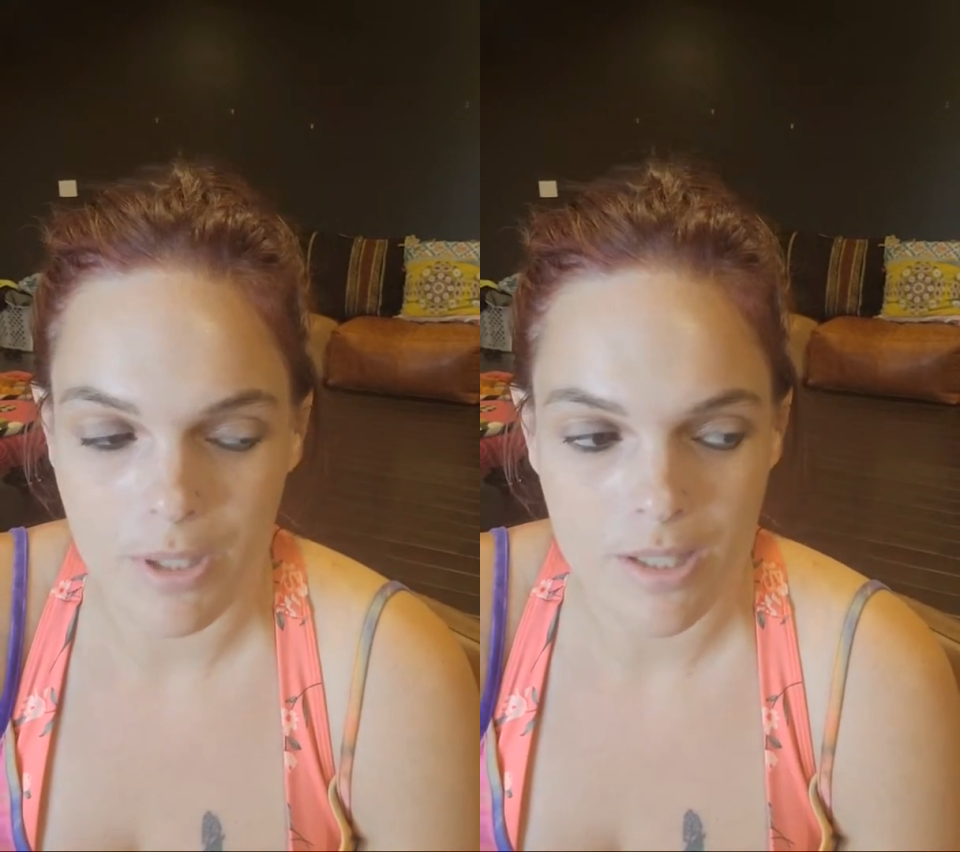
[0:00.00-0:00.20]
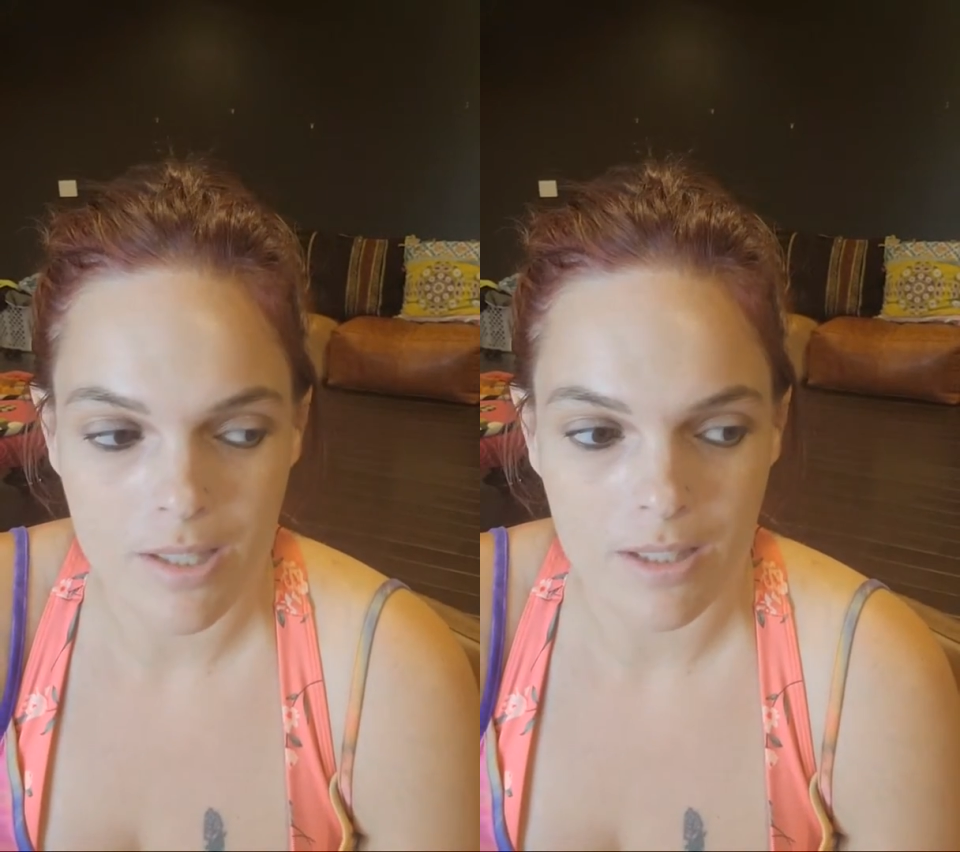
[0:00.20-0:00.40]

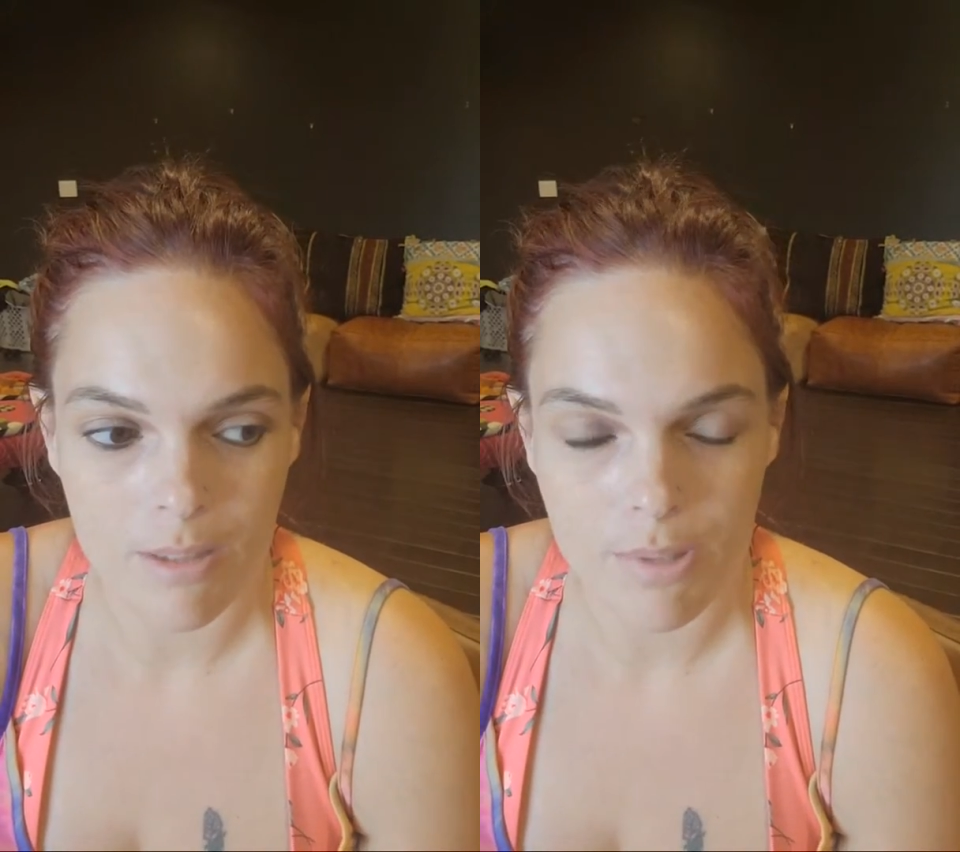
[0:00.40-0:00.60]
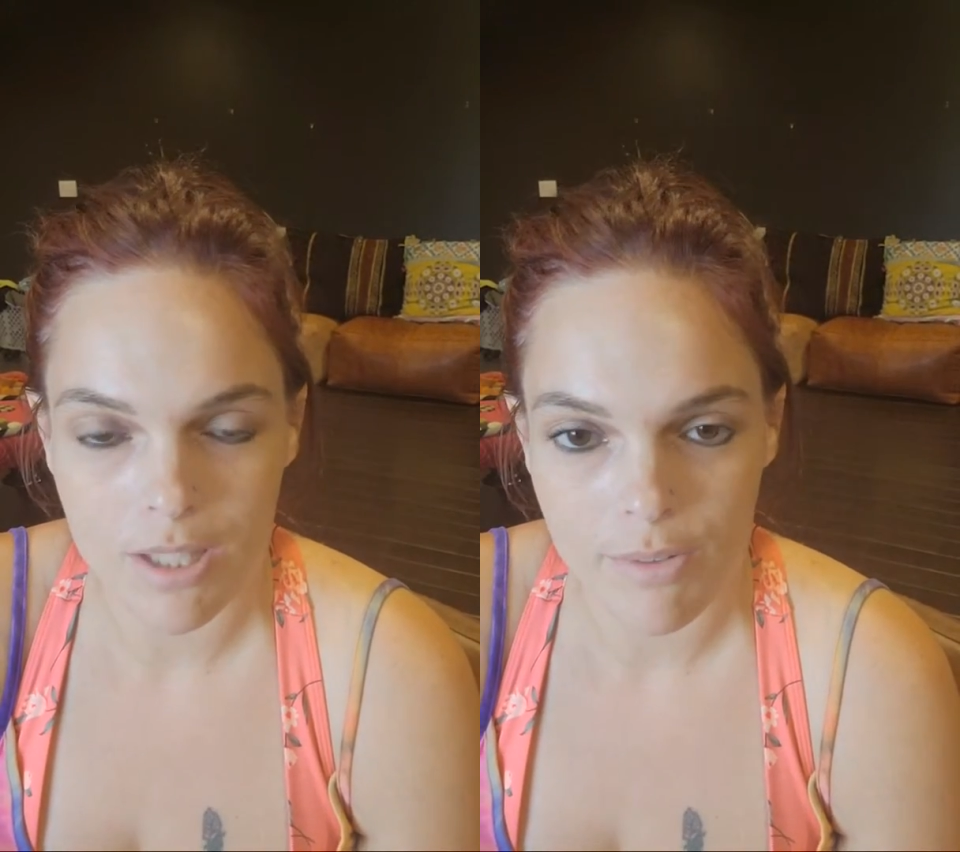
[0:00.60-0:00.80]
to set
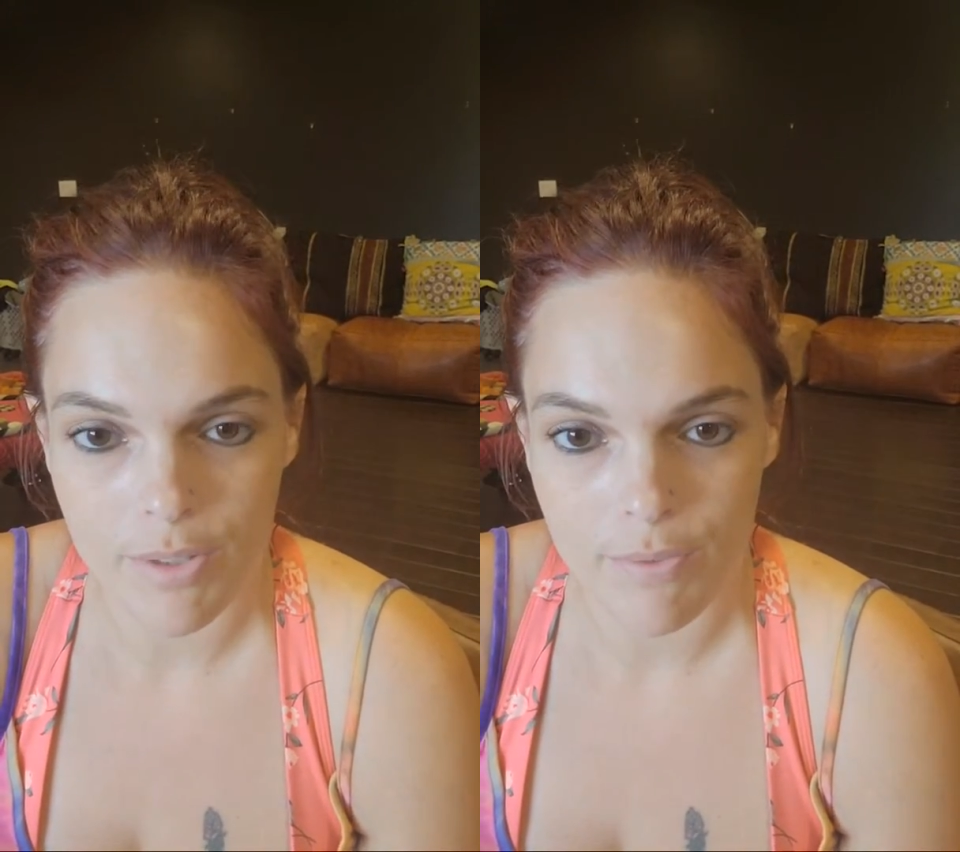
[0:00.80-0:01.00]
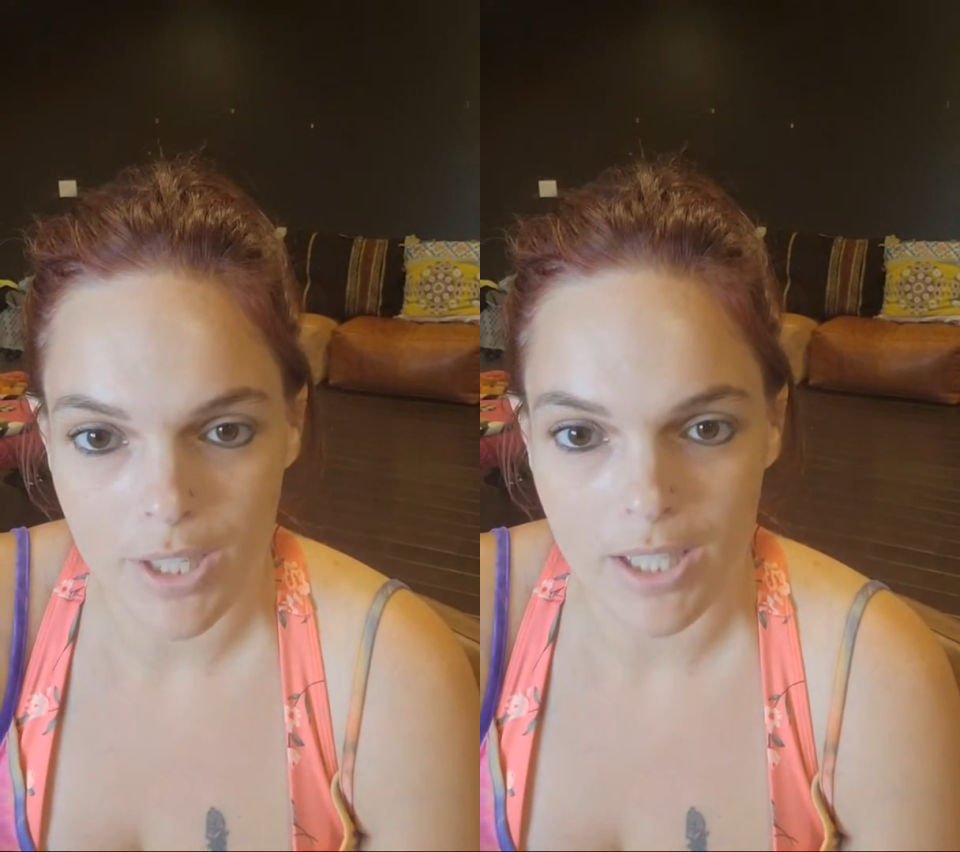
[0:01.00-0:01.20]

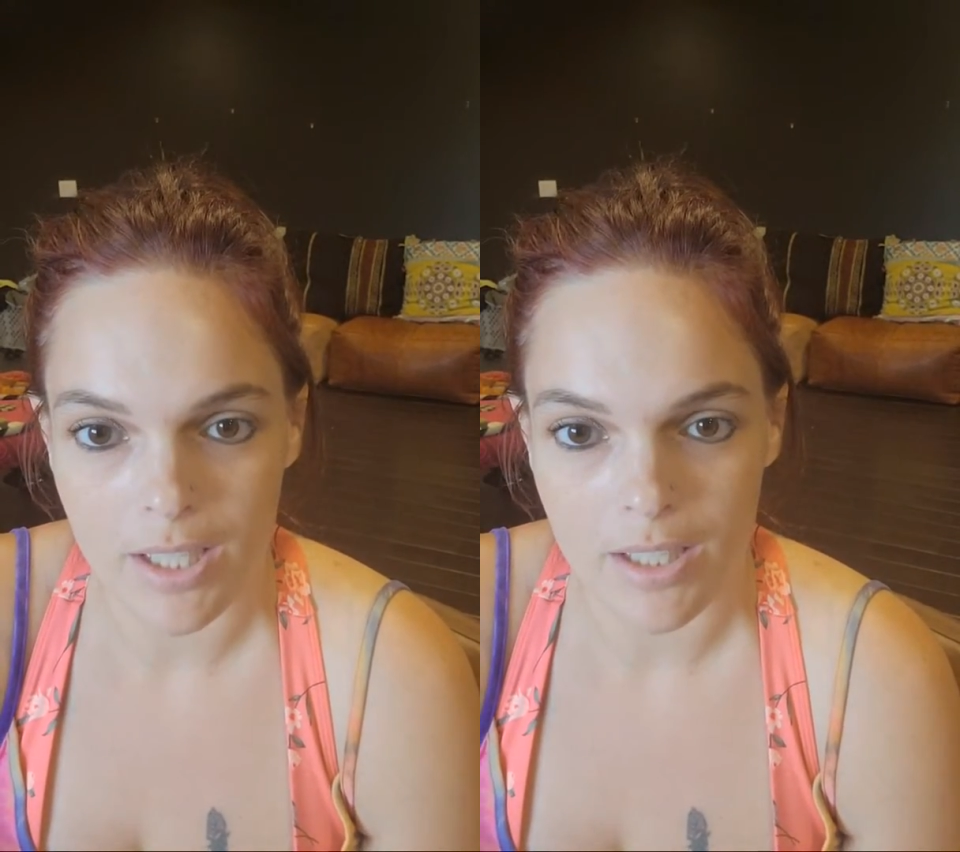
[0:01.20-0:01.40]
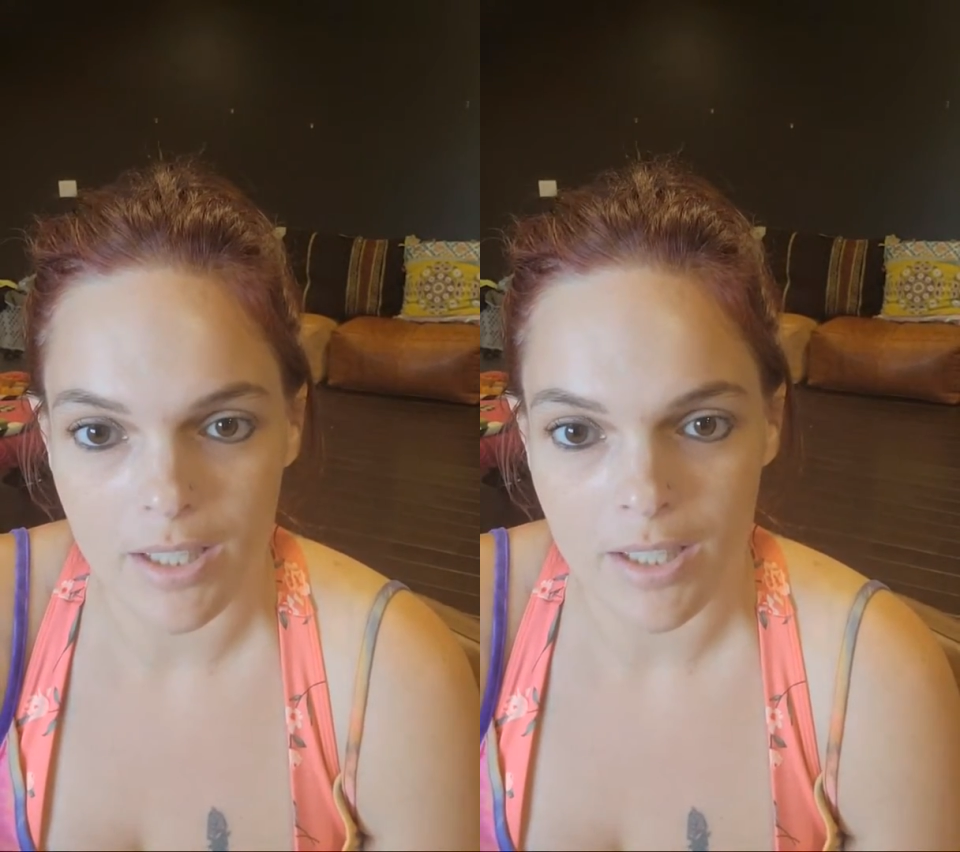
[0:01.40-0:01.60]
themselves free.